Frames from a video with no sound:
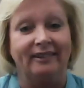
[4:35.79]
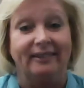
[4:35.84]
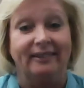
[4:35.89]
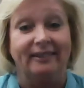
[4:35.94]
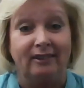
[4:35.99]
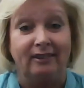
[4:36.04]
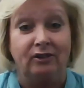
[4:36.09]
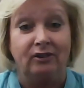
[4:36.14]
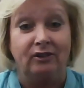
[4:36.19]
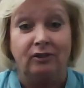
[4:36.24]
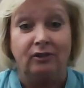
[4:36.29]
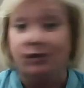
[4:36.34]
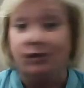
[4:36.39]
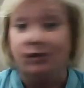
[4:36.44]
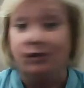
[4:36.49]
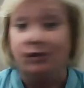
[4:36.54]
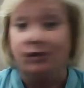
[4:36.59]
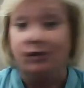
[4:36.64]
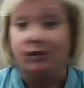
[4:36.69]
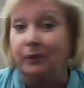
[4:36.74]
to
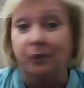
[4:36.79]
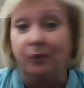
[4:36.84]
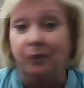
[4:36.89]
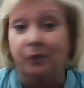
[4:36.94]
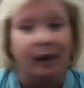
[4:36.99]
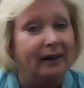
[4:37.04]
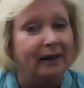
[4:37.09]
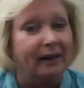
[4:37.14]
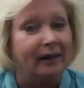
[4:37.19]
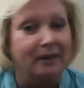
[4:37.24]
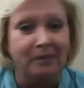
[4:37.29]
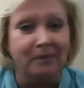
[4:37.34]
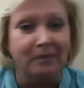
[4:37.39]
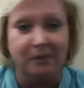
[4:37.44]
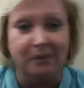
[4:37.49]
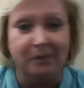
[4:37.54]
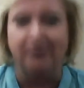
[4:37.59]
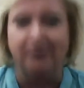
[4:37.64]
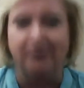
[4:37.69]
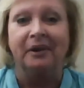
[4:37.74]
welcome the
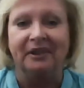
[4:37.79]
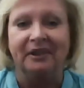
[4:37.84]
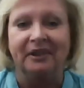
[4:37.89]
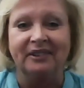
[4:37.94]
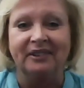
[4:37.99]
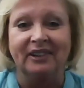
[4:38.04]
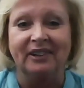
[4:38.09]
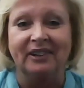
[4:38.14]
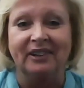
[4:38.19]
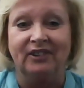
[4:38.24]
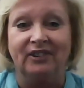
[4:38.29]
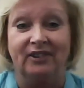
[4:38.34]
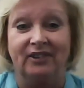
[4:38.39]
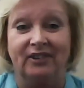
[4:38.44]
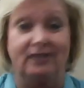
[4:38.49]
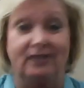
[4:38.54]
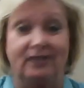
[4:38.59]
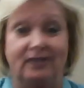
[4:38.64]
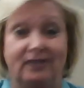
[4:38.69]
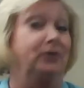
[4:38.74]
world
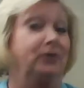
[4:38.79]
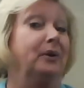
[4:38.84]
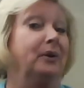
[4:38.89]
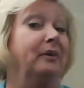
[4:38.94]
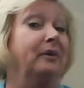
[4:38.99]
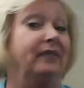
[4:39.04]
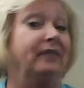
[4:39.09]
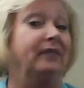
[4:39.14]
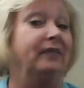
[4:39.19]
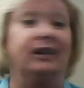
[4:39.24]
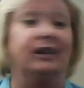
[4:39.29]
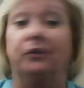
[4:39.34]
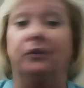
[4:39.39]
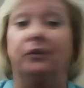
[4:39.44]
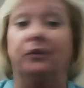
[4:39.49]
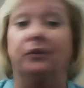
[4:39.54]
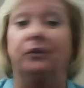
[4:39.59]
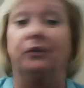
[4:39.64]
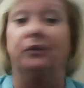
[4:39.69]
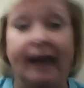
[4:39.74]
to, you know,
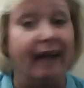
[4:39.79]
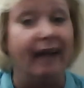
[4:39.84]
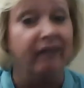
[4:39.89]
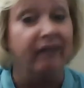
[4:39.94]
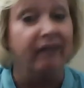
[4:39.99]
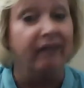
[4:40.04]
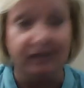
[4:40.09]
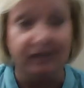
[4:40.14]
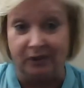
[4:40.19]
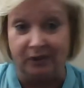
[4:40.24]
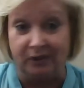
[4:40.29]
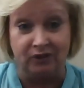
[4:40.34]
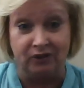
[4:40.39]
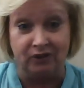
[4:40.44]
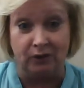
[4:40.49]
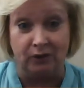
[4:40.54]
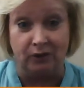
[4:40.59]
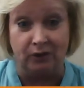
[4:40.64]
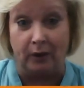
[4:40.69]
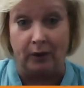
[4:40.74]
whatever is going to show
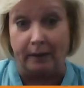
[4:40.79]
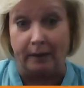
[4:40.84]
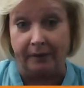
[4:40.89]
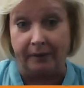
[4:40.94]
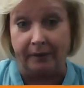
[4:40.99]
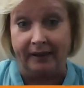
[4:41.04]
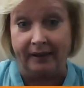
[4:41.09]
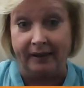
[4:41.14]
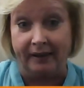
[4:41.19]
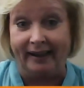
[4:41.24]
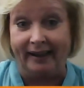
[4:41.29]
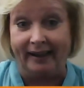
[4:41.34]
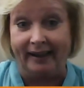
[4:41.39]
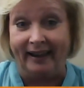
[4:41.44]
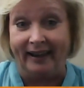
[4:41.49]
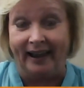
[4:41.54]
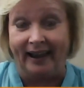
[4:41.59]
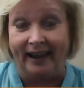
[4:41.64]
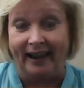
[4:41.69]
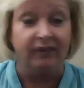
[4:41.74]
up.
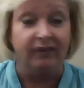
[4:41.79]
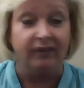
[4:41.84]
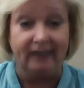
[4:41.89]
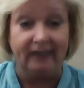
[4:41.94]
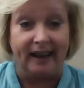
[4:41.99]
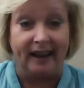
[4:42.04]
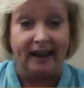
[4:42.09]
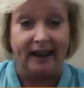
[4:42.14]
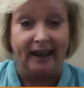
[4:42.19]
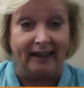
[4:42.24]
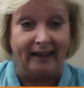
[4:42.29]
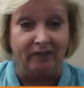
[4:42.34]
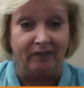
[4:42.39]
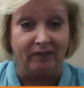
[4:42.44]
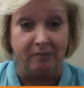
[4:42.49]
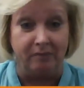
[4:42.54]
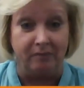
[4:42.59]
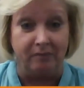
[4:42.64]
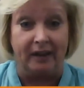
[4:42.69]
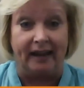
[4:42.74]
Every day for
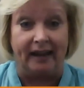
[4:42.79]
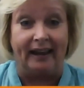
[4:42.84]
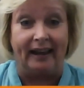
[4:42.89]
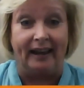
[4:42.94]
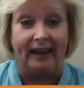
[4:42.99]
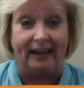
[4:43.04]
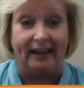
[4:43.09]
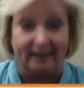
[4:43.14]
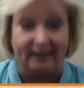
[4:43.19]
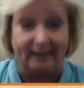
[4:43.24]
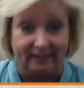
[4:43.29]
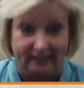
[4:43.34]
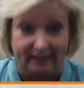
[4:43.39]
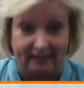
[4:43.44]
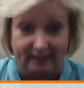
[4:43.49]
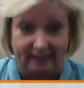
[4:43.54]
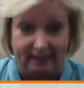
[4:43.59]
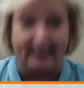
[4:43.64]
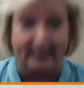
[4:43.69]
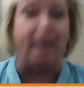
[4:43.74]
me is
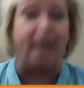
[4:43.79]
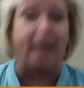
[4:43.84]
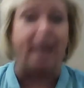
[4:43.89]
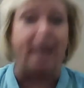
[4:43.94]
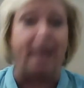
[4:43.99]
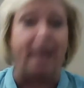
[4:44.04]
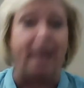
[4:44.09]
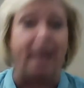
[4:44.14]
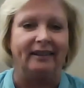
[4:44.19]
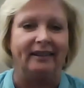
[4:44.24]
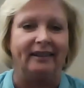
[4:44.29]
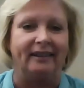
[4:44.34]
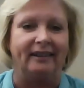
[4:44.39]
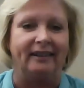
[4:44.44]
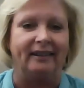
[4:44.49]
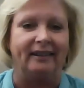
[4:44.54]
that place now,